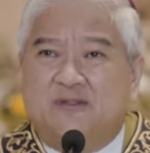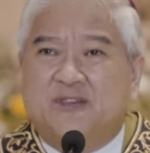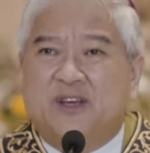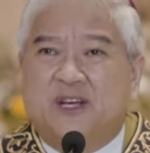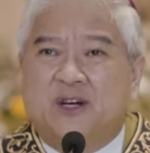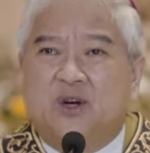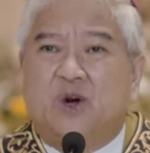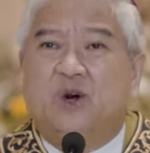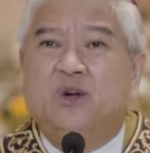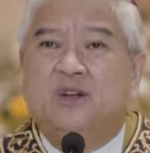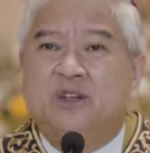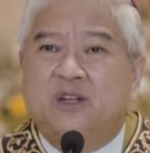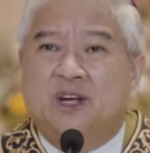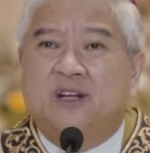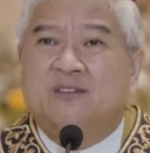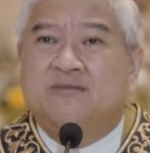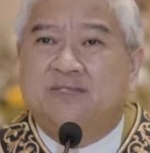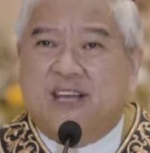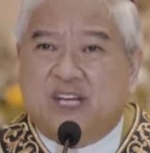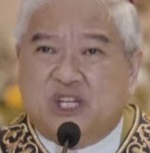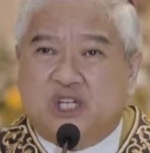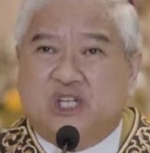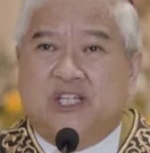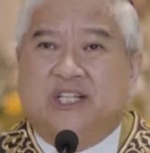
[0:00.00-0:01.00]
of your own
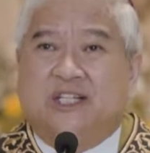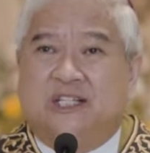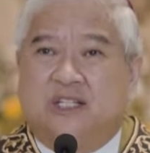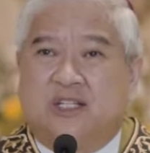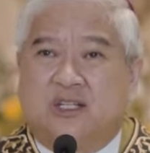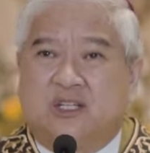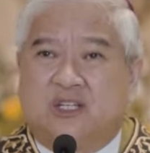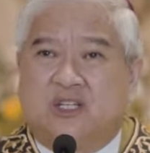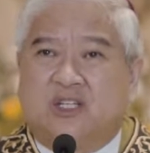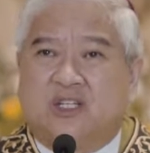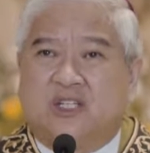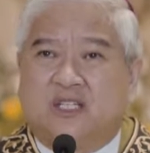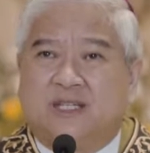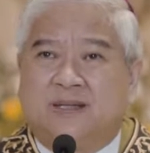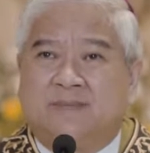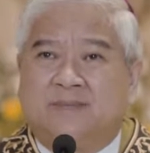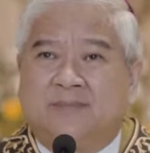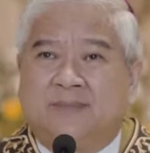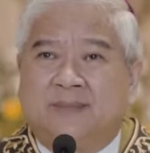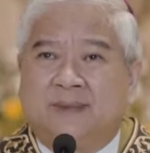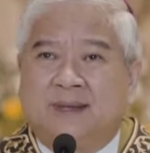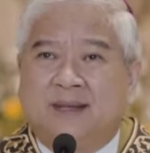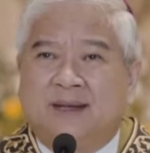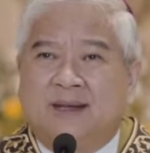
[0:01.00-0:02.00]

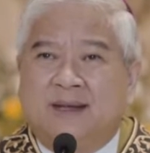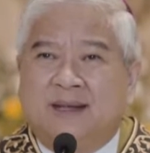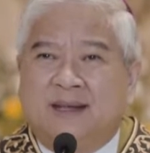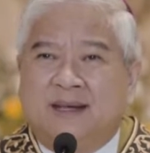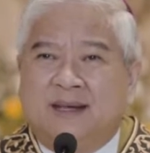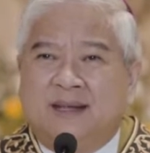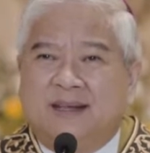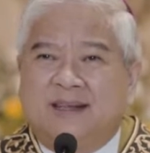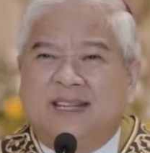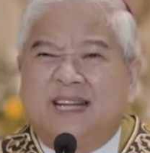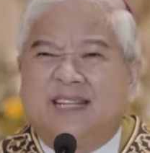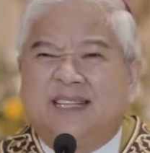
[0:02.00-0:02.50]
convictions,